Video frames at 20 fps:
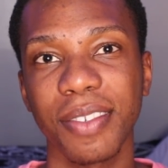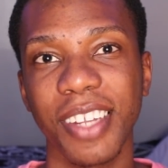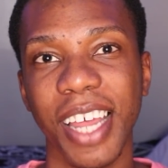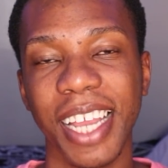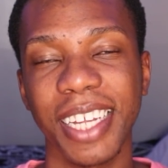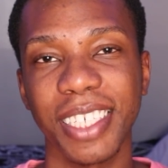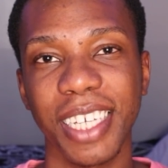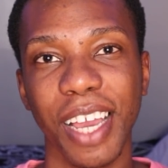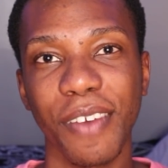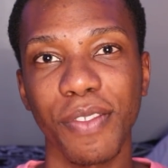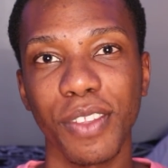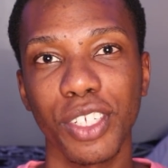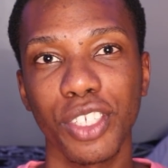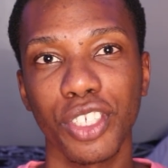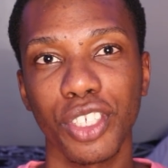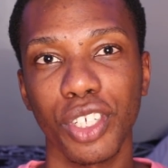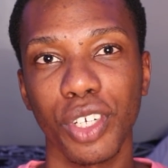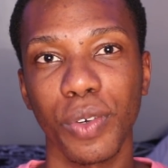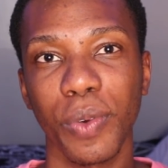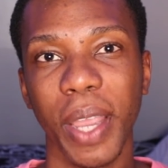I definitely
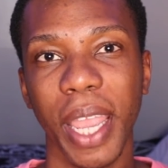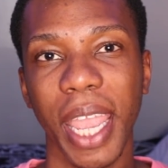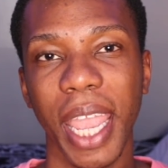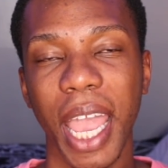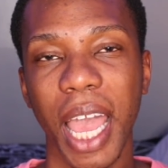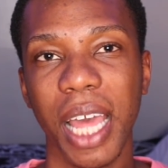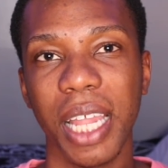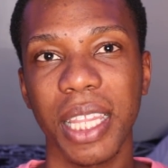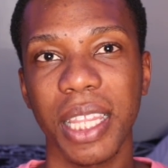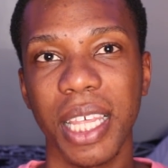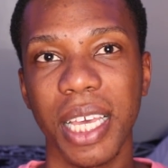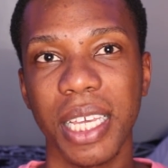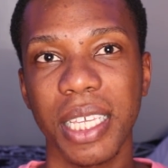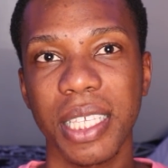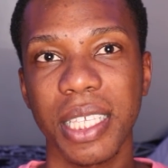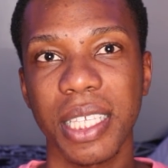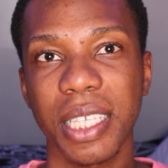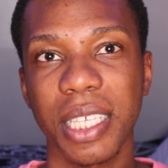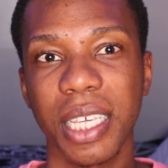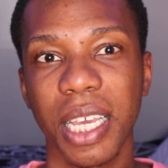do. And
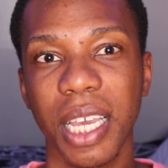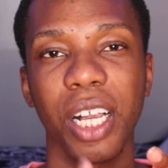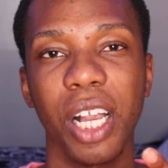this